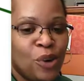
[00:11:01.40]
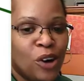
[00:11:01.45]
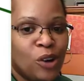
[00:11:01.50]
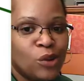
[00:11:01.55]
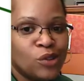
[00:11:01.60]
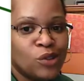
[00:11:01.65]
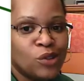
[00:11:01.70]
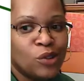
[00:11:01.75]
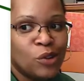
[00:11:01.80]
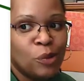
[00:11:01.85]
We're
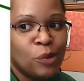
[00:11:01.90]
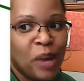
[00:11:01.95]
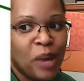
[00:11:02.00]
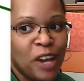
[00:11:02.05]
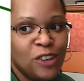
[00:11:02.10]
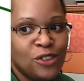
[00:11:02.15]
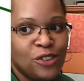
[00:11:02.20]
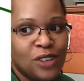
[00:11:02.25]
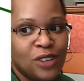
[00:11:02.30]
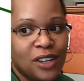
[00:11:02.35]
also on
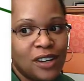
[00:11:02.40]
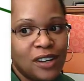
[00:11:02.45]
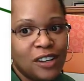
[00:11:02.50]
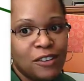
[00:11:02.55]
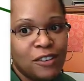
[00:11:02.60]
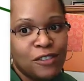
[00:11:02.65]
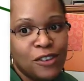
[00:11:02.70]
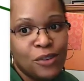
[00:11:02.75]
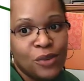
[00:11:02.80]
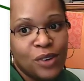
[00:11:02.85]

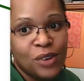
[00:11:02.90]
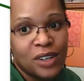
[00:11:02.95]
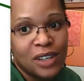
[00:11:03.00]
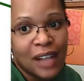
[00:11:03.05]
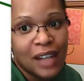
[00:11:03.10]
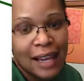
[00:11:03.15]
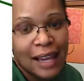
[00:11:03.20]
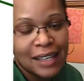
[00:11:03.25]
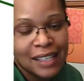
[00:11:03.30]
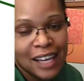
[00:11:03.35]
Patreon if you
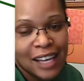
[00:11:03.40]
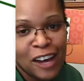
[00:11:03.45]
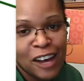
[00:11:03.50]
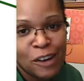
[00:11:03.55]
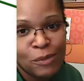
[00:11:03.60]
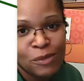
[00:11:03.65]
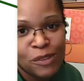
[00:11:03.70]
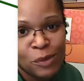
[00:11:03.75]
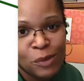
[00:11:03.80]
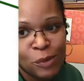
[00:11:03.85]
would like to
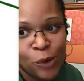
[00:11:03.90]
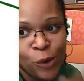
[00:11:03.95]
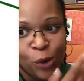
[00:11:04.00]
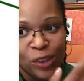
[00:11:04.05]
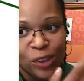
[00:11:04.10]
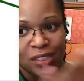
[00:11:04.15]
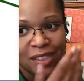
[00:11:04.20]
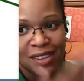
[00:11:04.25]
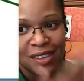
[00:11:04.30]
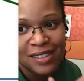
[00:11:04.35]
help
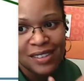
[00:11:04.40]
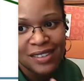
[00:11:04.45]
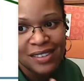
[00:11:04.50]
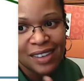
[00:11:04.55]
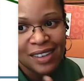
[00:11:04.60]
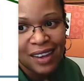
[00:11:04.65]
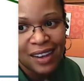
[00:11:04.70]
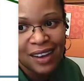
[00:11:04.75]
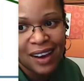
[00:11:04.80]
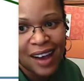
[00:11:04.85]
support
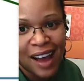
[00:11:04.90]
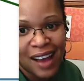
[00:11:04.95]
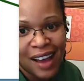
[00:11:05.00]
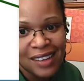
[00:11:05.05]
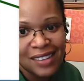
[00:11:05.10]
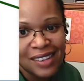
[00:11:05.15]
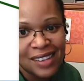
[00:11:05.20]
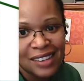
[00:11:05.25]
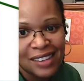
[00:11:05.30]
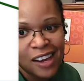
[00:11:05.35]
this
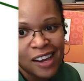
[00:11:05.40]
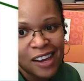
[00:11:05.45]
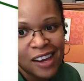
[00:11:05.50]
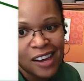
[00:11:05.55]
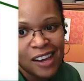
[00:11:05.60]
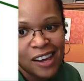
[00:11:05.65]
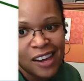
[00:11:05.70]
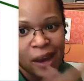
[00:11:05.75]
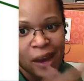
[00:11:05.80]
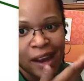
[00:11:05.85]
content
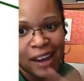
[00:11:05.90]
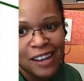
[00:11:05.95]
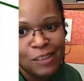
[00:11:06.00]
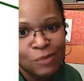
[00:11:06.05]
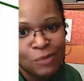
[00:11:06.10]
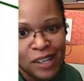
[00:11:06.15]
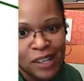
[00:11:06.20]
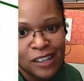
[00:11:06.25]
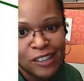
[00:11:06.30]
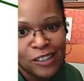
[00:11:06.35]
by
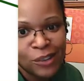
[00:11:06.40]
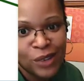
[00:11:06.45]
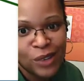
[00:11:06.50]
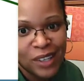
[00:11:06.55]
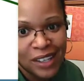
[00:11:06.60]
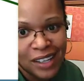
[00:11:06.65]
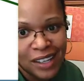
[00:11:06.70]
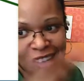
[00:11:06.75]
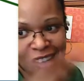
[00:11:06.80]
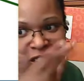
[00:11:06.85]
adding money
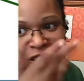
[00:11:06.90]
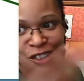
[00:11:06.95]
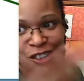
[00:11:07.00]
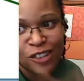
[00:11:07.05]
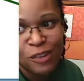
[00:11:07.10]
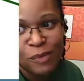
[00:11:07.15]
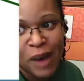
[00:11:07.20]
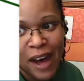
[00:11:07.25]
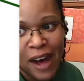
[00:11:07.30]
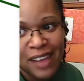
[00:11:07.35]
so we can
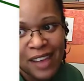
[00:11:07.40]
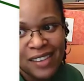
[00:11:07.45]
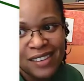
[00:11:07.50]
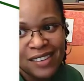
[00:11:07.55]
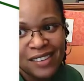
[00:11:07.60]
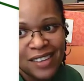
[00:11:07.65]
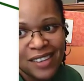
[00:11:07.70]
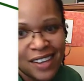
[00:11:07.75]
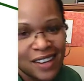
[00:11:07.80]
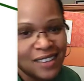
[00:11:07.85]
continue to buy
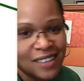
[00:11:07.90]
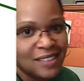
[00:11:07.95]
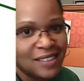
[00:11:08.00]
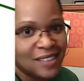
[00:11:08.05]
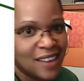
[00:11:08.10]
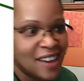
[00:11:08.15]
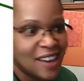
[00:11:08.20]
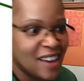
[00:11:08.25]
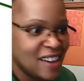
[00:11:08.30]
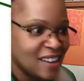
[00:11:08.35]
these
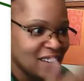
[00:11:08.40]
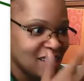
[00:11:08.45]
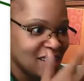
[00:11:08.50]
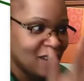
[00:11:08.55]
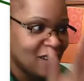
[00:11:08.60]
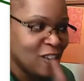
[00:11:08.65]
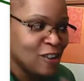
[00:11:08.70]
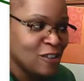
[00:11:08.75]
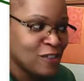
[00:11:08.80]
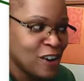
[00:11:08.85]
kits
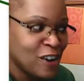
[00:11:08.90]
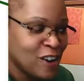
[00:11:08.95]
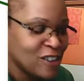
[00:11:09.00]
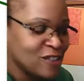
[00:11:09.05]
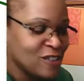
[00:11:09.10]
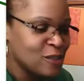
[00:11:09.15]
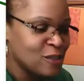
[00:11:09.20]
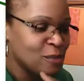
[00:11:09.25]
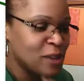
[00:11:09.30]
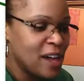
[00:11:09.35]
and all of
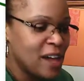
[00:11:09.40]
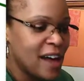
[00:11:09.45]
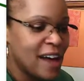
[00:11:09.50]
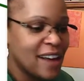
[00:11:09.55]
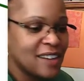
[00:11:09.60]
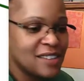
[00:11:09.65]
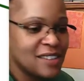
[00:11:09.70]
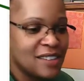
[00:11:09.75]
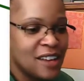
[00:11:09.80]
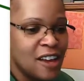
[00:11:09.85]
our other
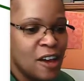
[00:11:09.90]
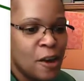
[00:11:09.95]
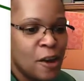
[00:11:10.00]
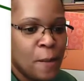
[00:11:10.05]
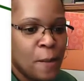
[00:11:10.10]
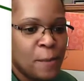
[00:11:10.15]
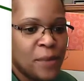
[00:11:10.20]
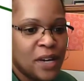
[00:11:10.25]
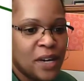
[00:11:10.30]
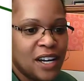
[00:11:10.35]
supplies.
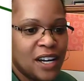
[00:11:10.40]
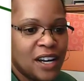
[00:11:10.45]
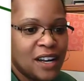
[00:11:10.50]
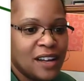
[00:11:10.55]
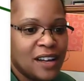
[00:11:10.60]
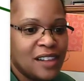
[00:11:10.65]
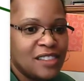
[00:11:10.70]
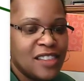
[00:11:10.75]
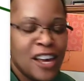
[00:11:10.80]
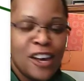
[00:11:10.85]

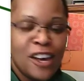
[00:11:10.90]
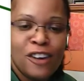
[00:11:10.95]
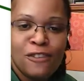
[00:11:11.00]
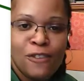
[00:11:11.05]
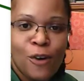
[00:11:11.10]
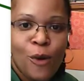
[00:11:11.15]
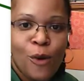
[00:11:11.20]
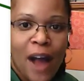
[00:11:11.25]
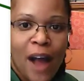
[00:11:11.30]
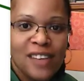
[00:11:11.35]
But
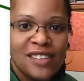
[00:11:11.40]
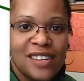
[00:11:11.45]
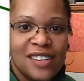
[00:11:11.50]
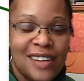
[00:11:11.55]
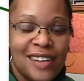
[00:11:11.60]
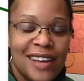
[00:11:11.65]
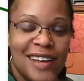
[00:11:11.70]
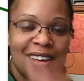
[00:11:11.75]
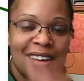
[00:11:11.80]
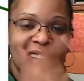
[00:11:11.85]
thank you for
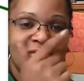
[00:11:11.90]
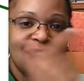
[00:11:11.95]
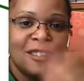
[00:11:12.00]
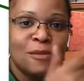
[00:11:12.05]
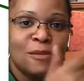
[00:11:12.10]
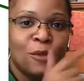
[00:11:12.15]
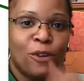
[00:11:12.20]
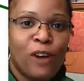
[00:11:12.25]
watching, and